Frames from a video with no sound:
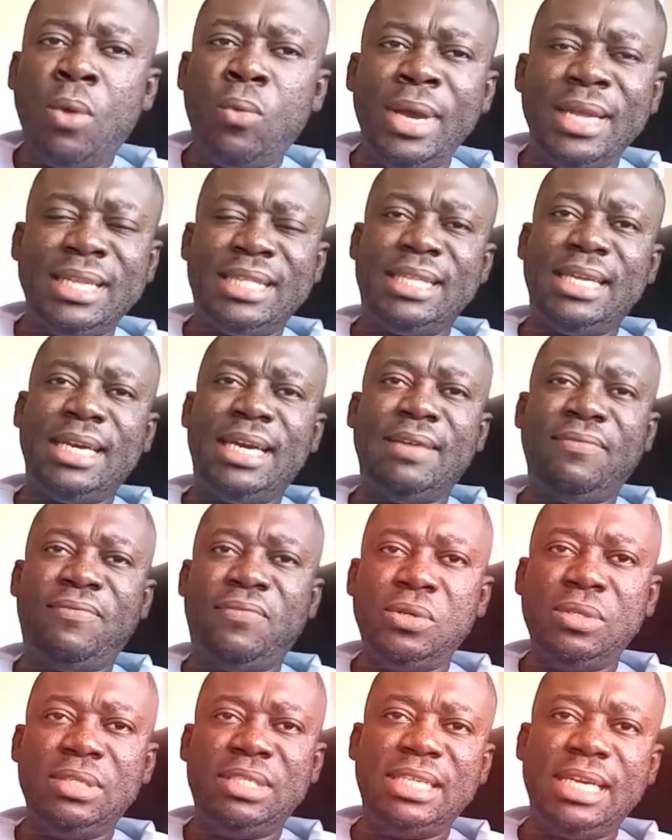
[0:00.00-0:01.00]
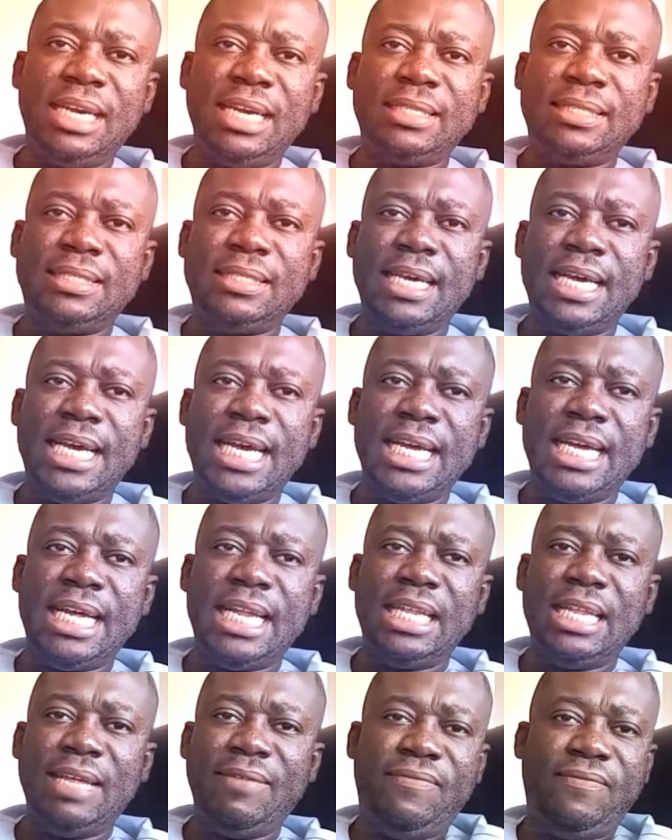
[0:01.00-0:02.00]
with phone sex,
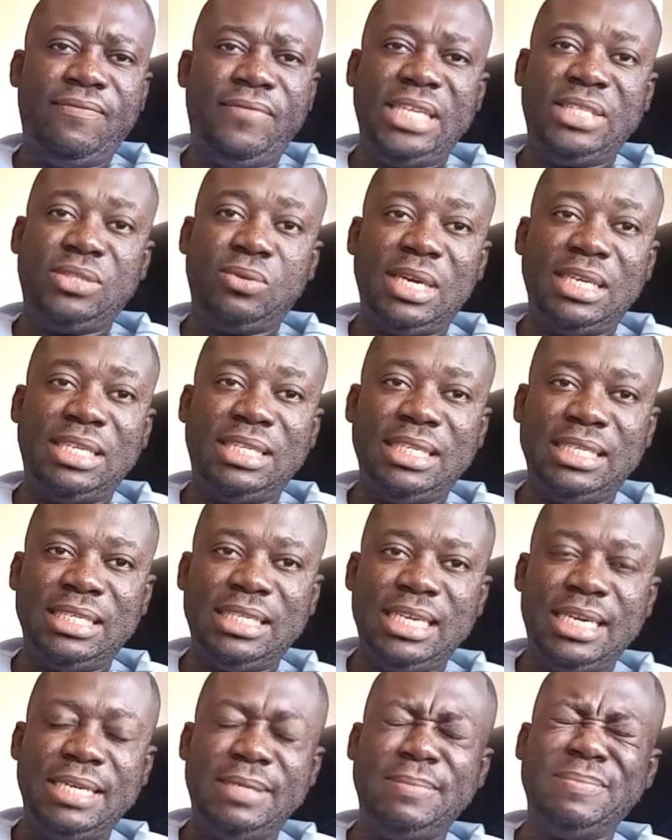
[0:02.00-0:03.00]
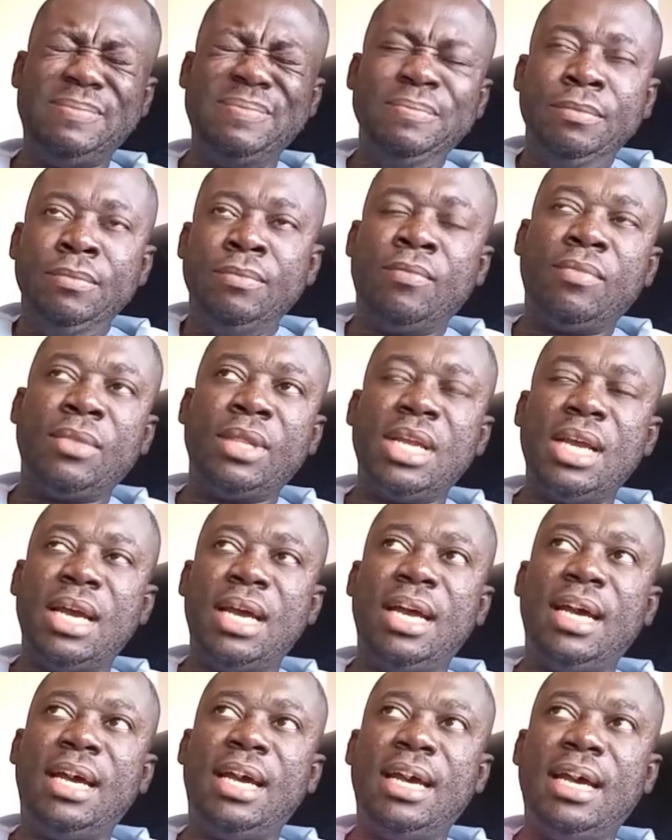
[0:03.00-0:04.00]
the first question,
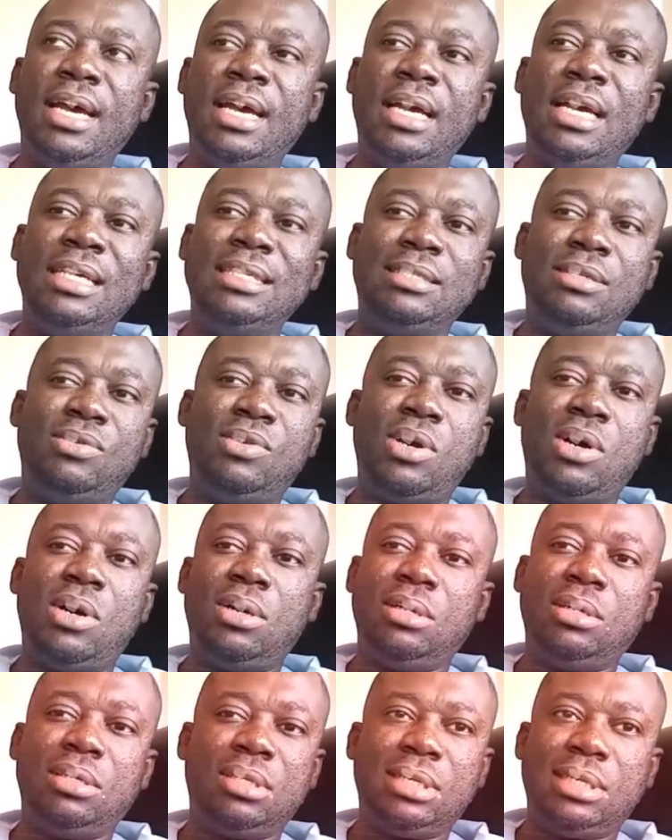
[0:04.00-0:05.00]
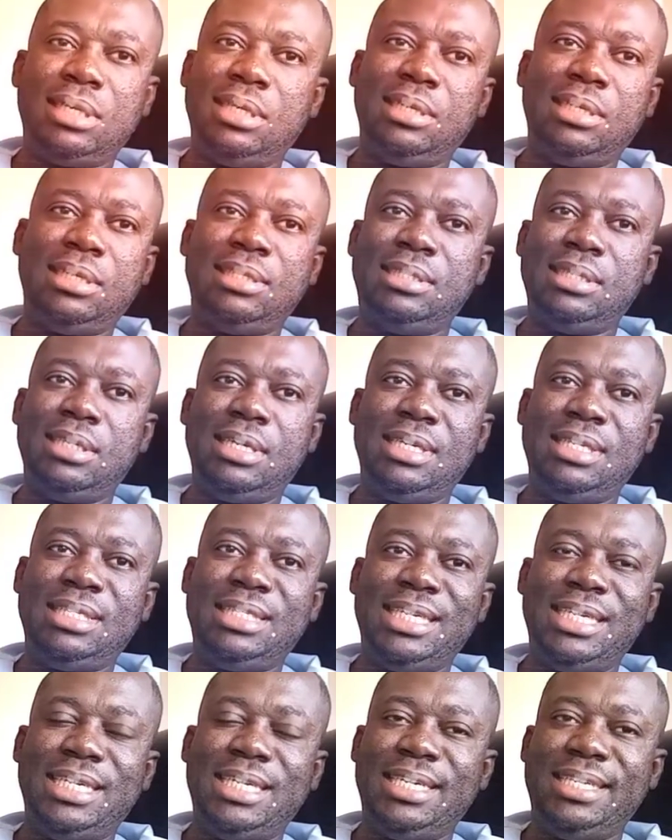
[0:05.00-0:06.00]
is it wrong? Is
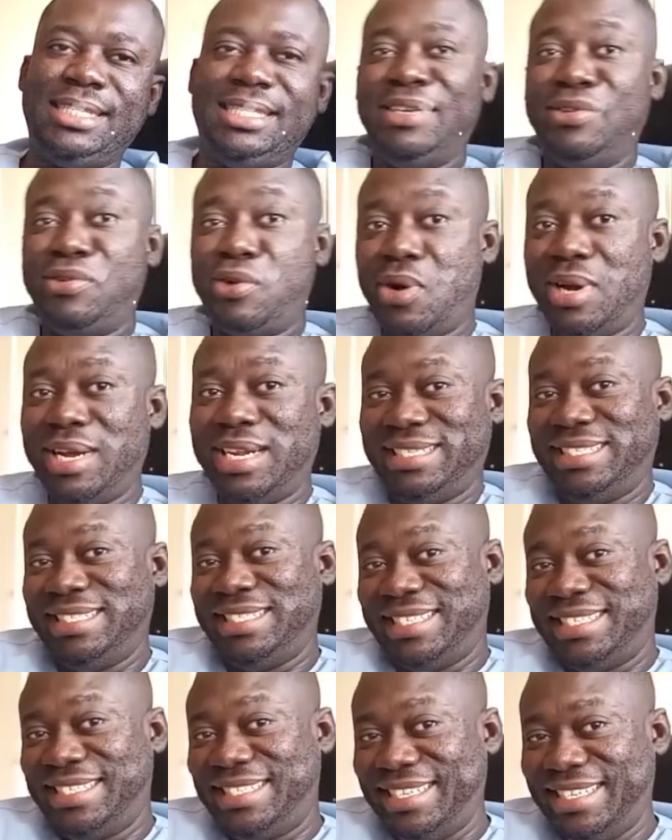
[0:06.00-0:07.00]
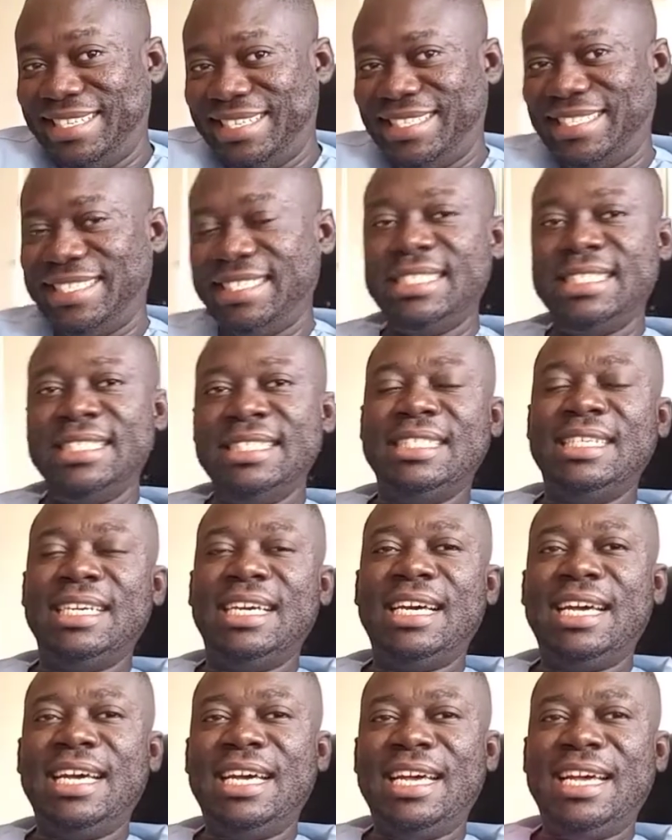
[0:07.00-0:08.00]
it wrong? Is it a sin?
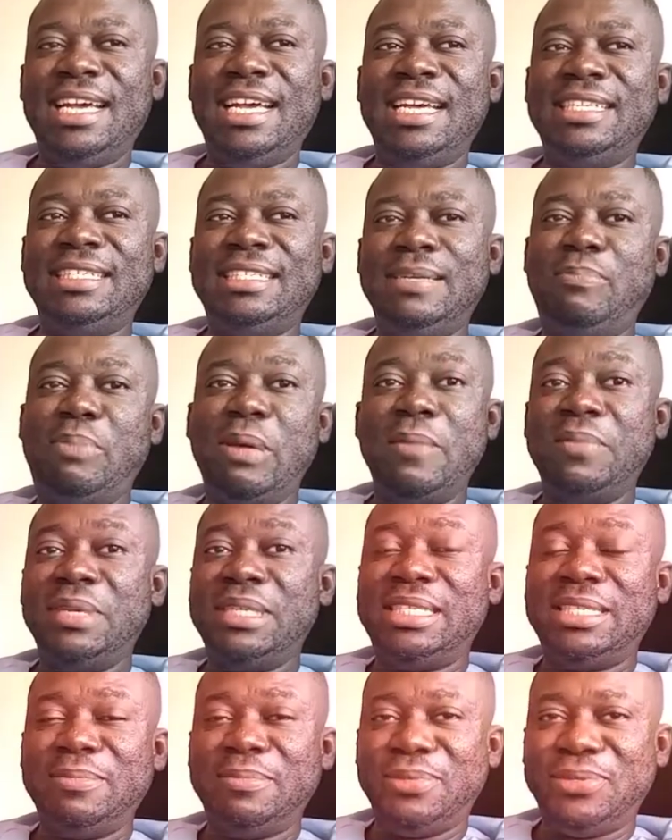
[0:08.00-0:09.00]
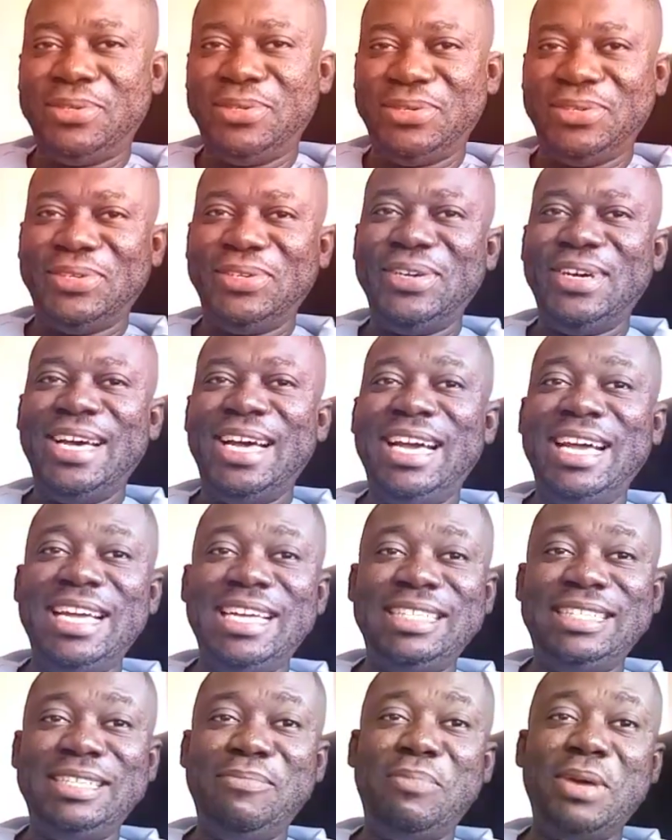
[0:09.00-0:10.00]
Is it permissible?
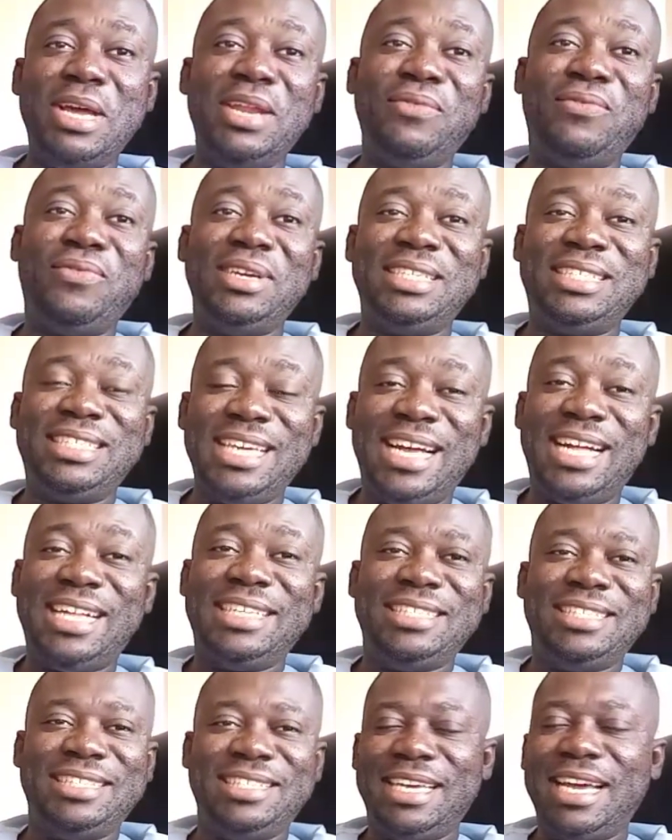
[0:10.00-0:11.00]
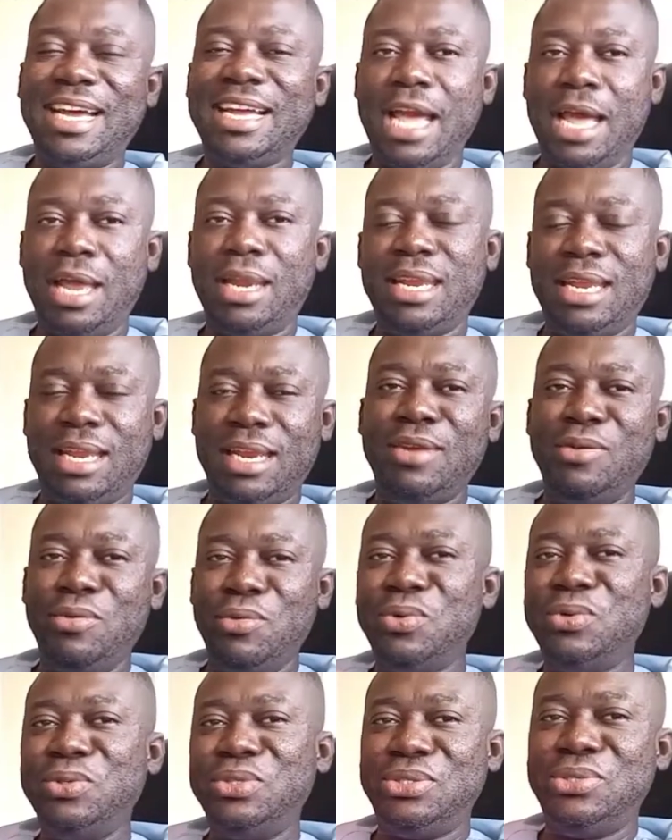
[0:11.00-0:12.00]
Is it beneficial? I can't,
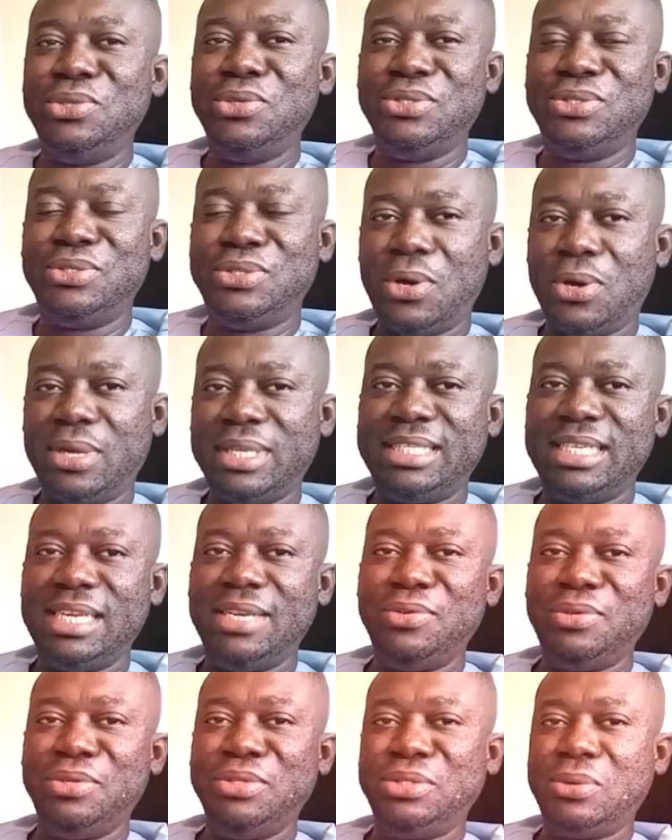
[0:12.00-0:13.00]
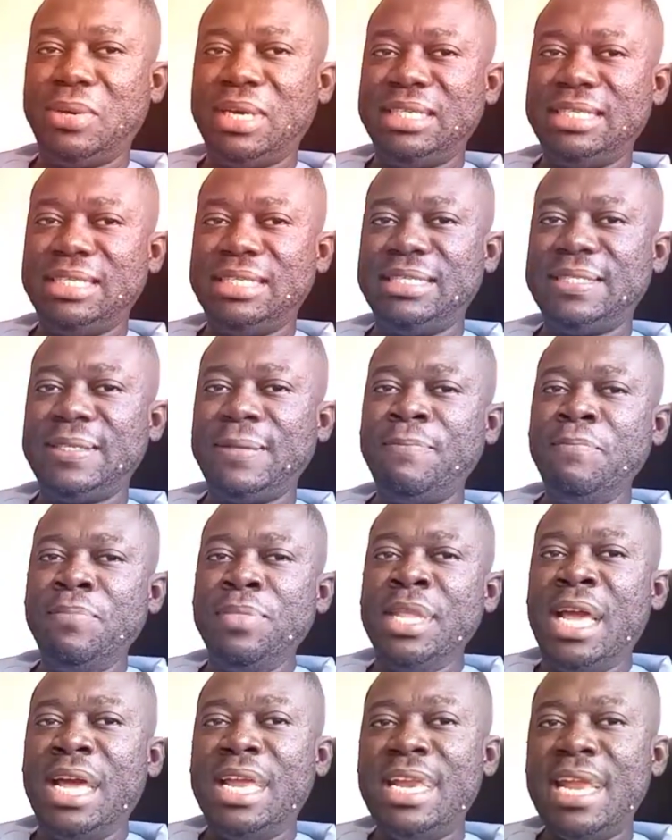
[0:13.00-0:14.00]
those thoughts and those questions.
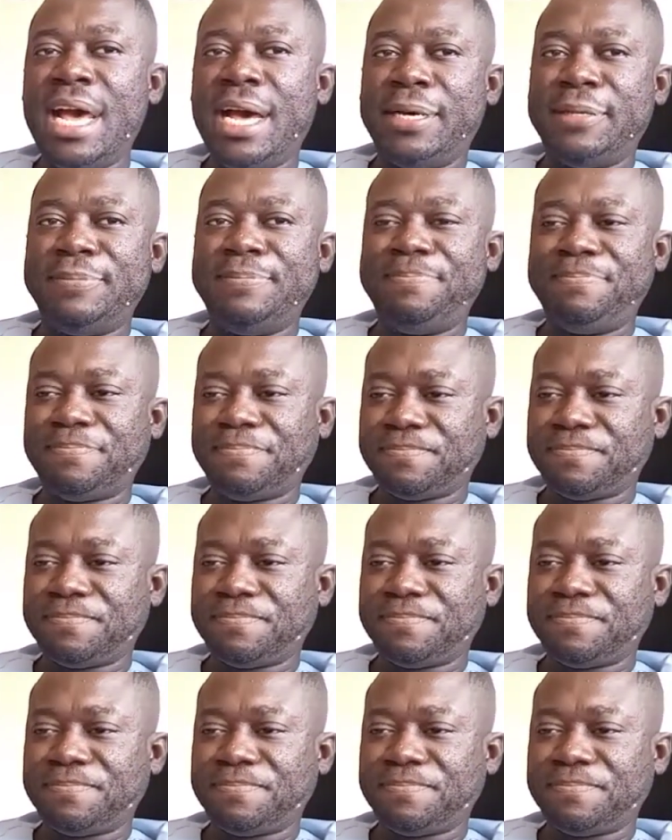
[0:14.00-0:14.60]
Now,